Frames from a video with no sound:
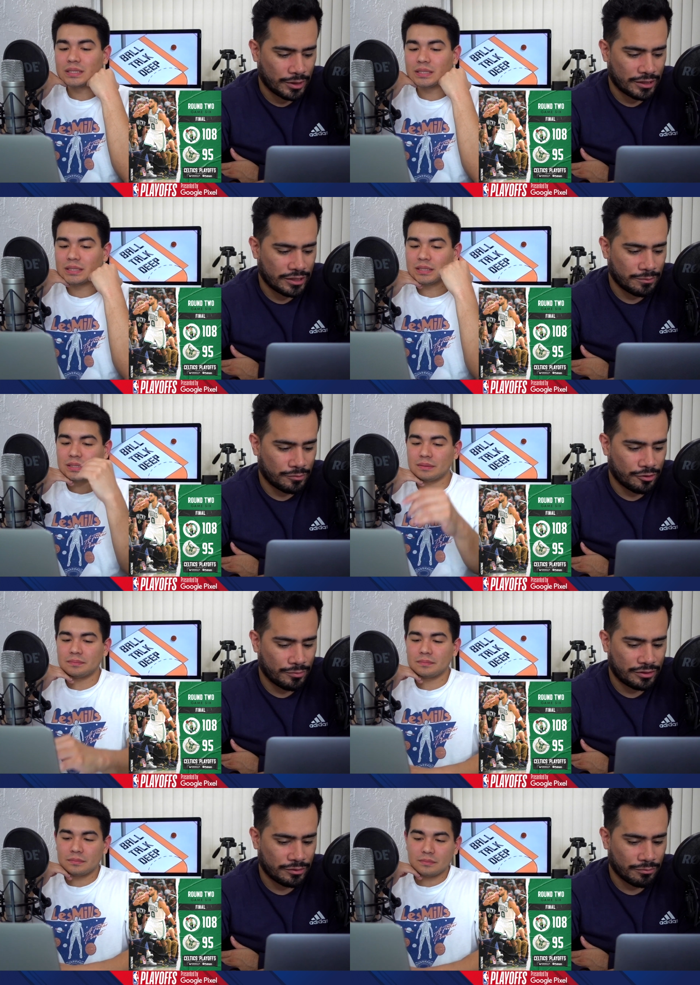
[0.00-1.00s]
Speaker 1: man, they they're
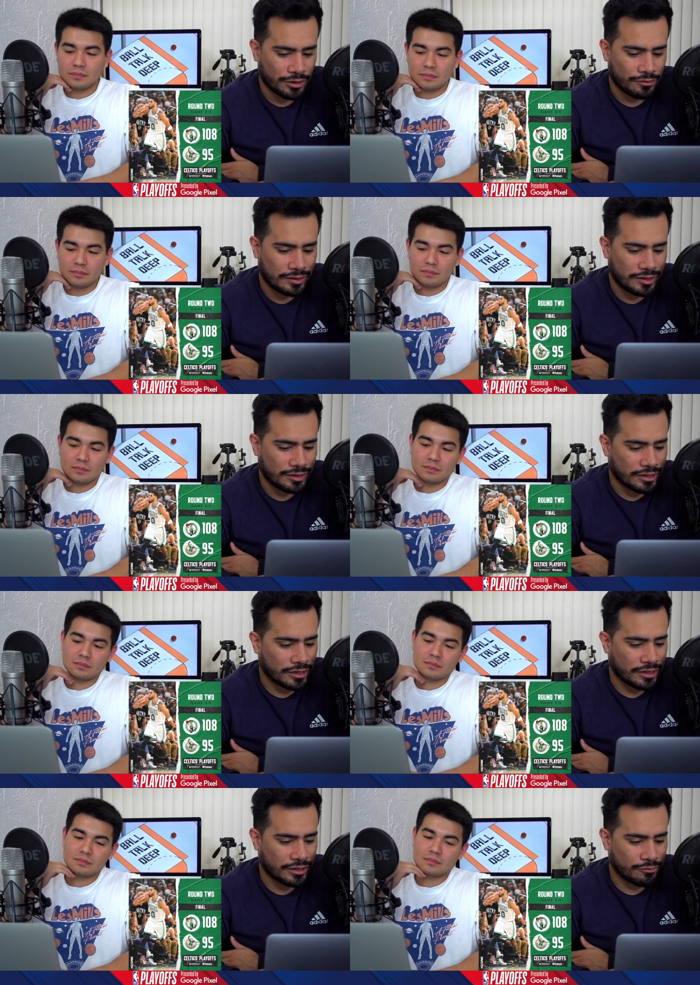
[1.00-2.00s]
missing Middleton,
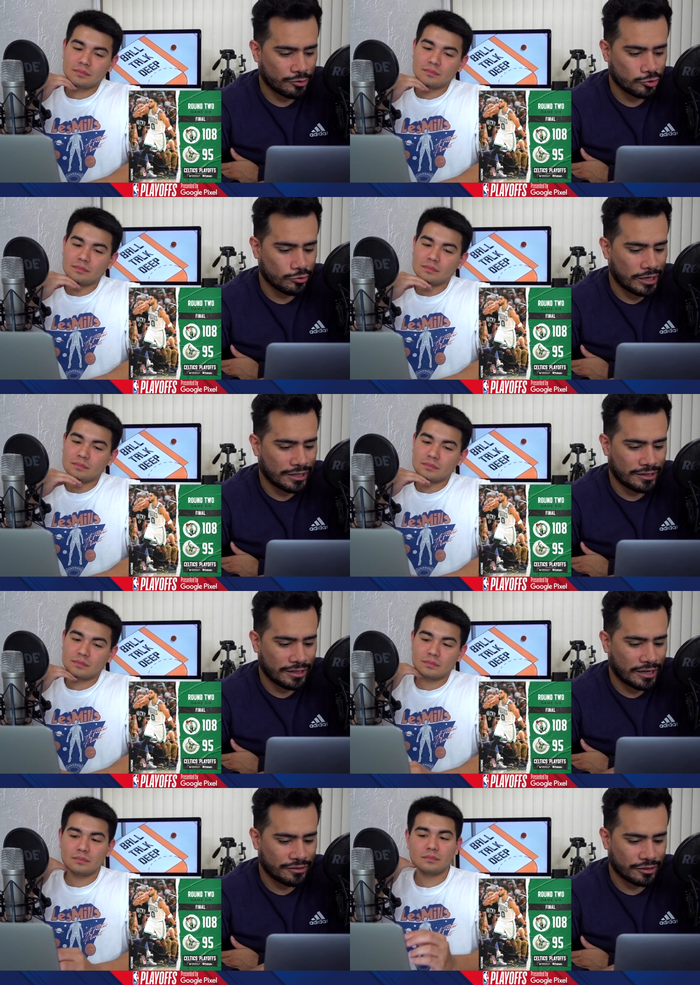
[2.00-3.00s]
and when Jrue
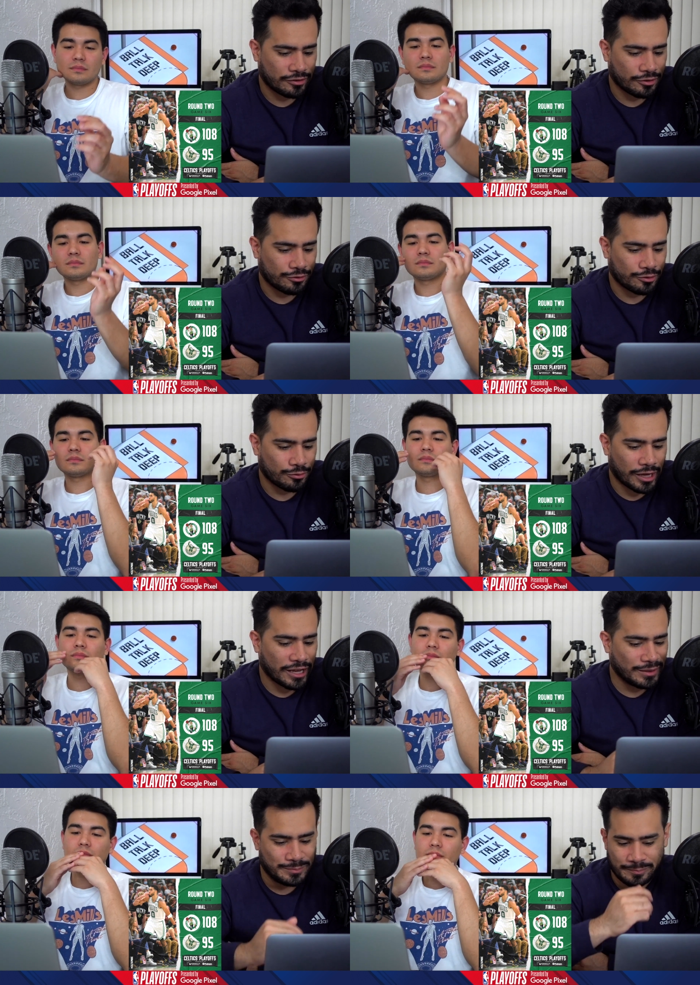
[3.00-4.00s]
Holiday has like a so-so
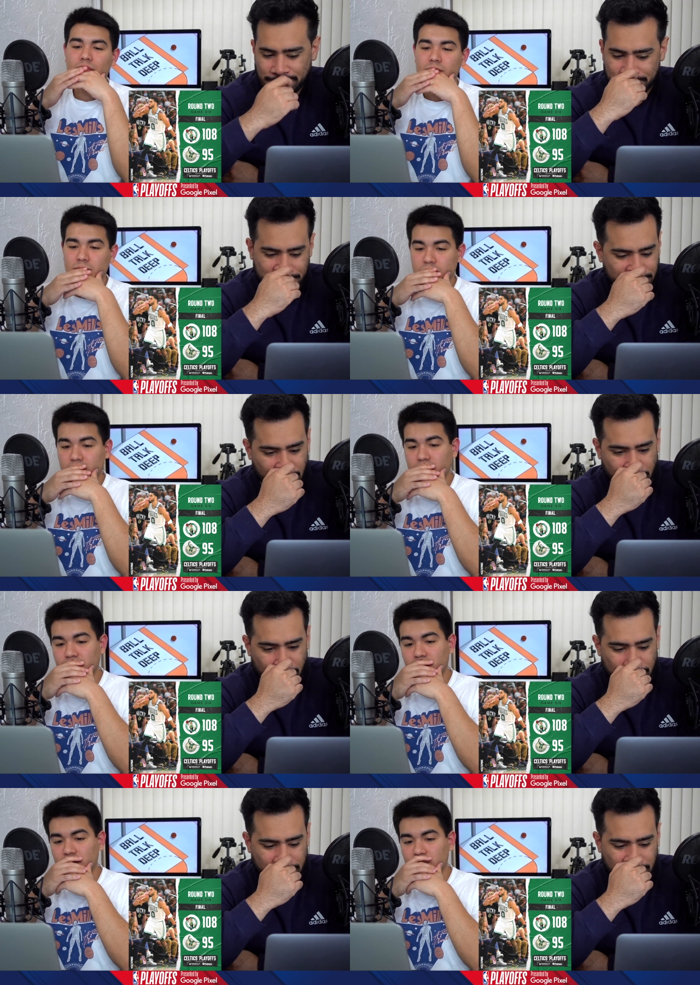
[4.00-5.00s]
game, they
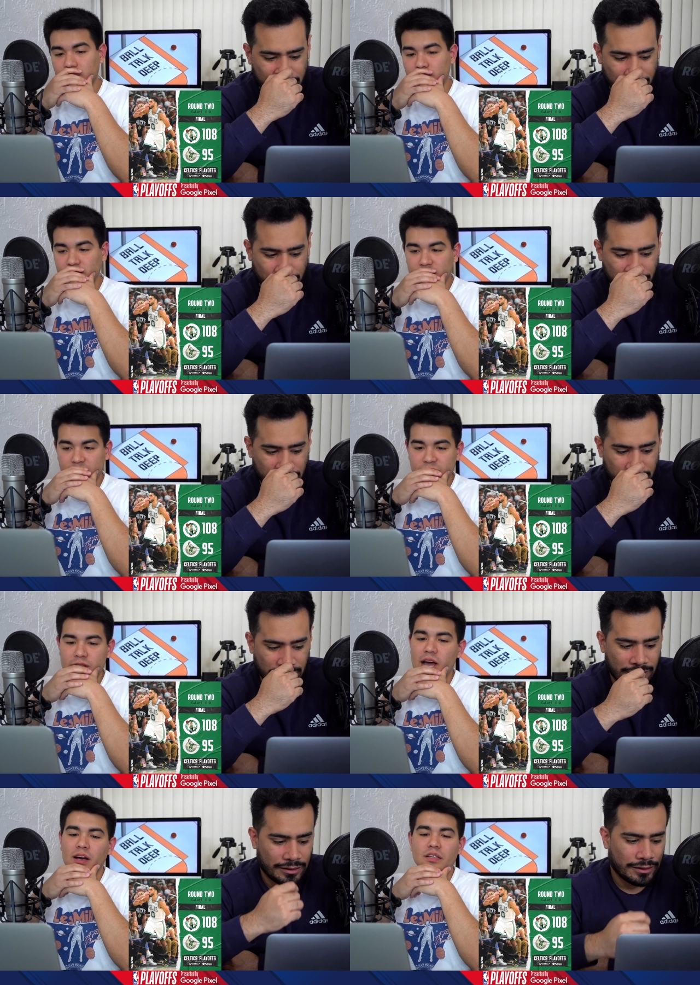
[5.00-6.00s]
don't look the same.
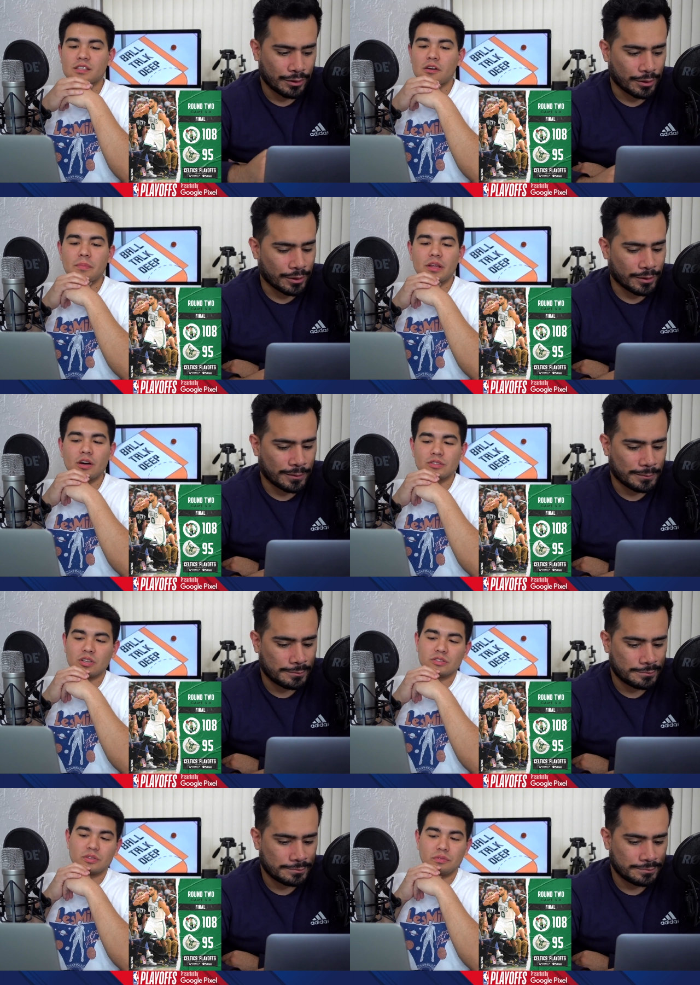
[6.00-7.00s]
Yeah,
Speaker 2: because everybody um, else
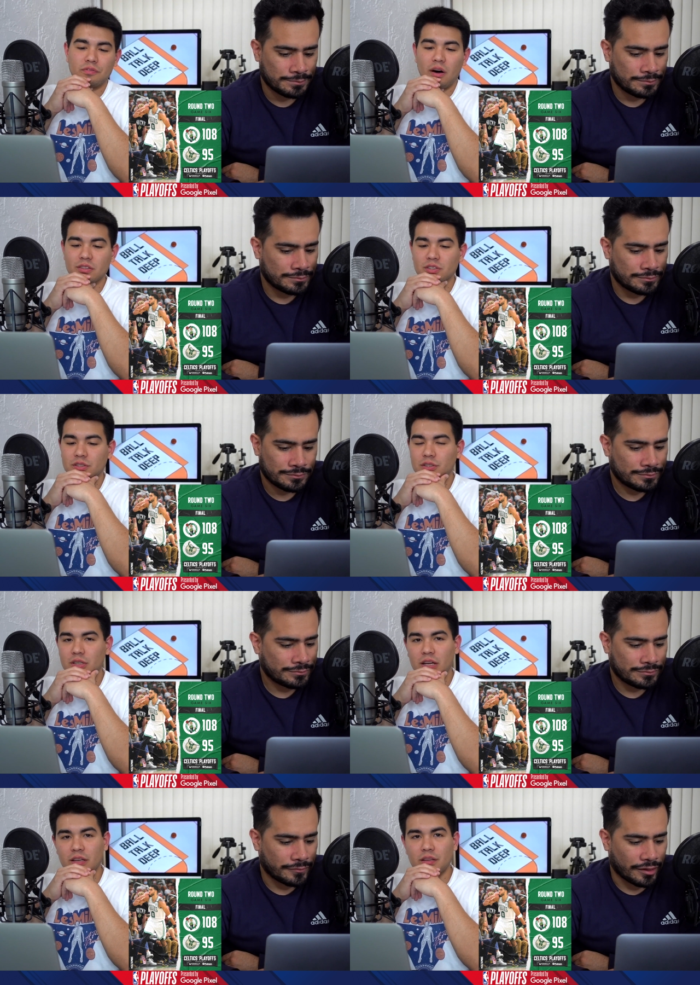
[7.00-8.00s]
also falls under.
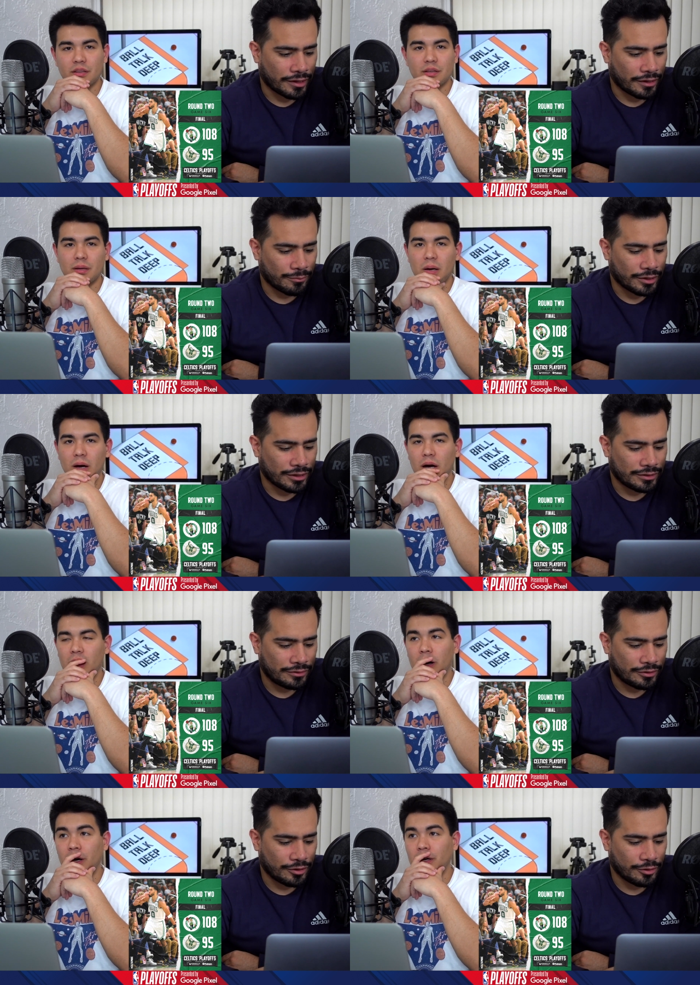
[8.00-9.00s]
Like yeah, man. Um,
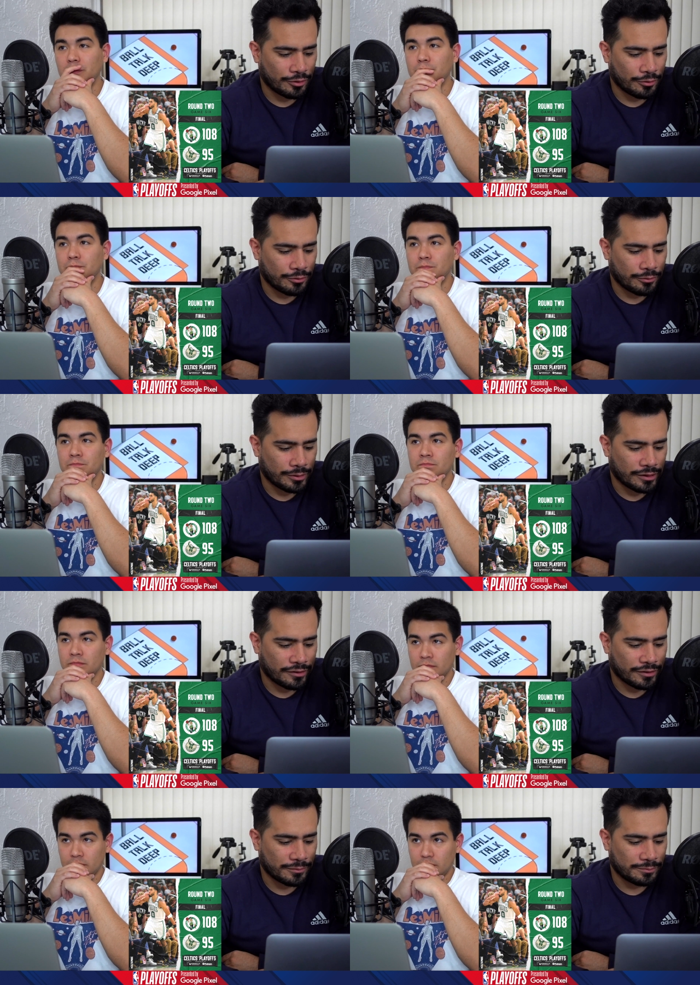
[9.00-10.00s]
so
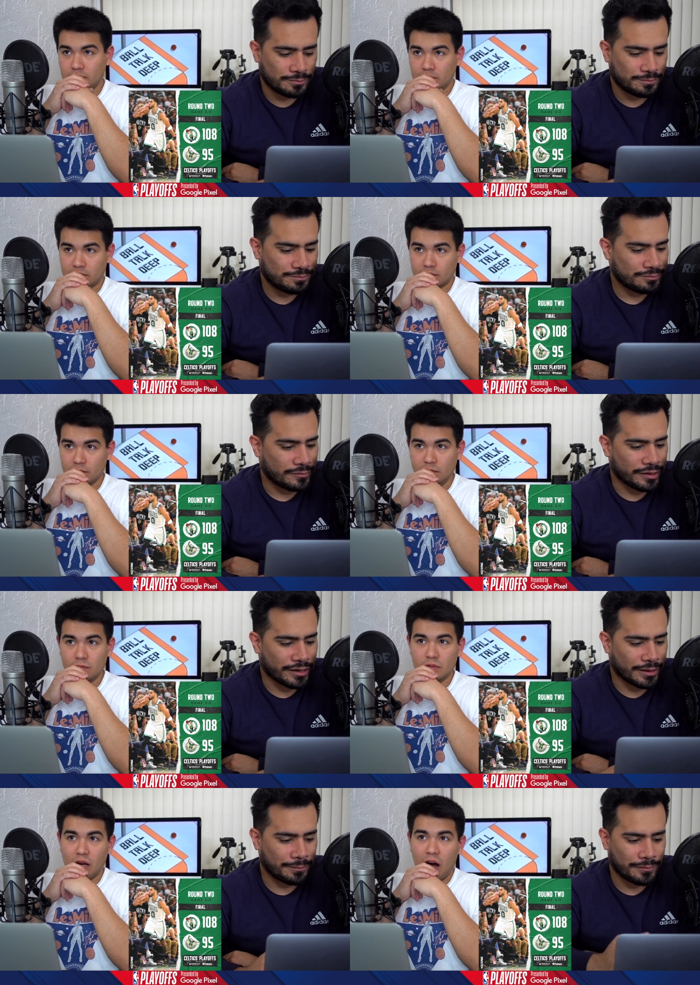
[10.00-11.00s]
Speaker 1: um,
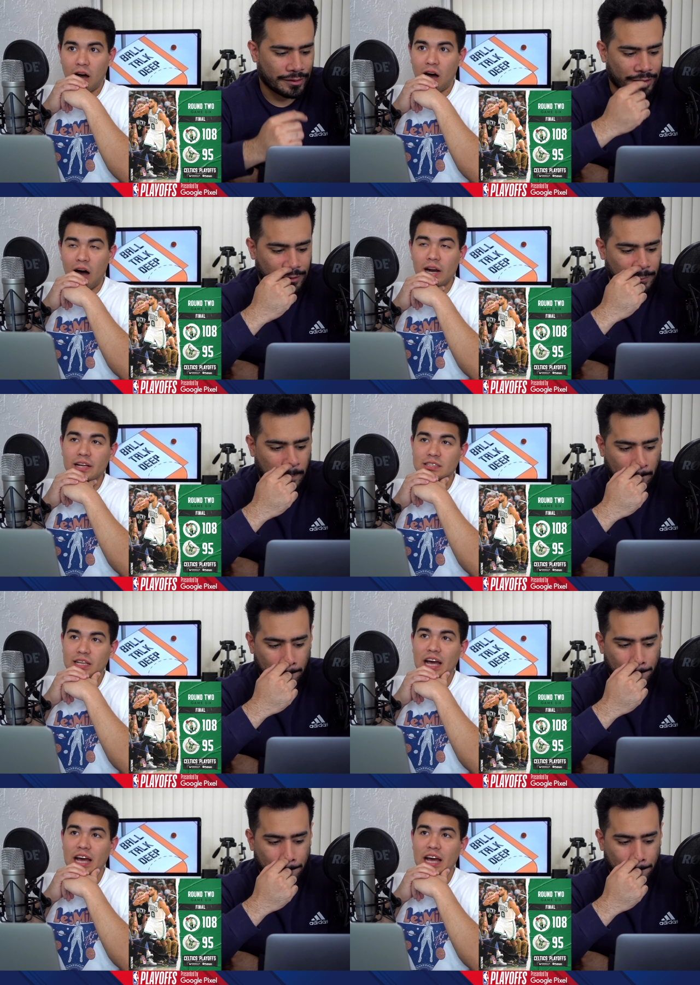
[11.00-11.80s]
yeah, um,
Speaker 2: Holiday's gonna